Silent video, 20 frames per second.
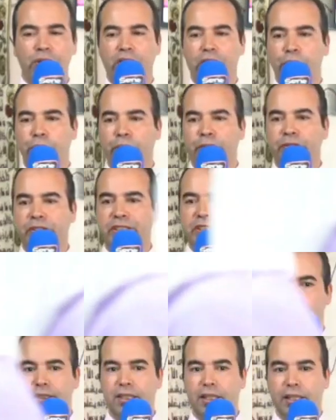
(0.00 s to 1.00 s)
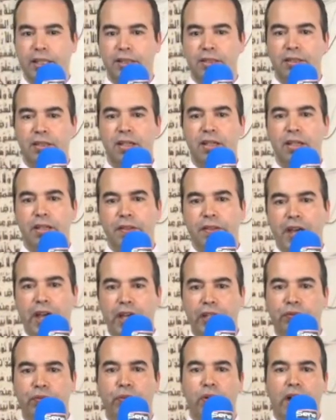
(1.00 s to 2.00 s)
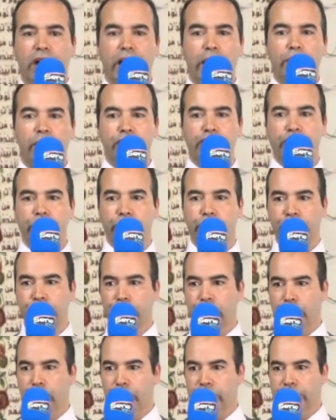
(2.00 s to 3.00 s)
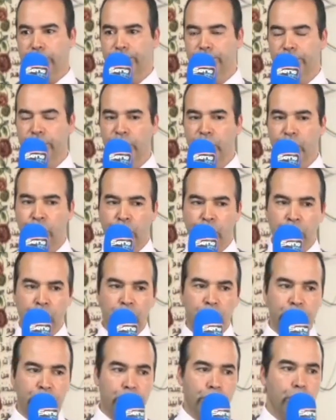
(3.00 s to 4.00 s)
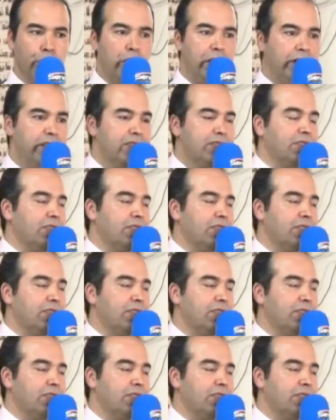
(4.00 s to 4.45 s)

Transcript: can we facilitate that for our children to learn? So let's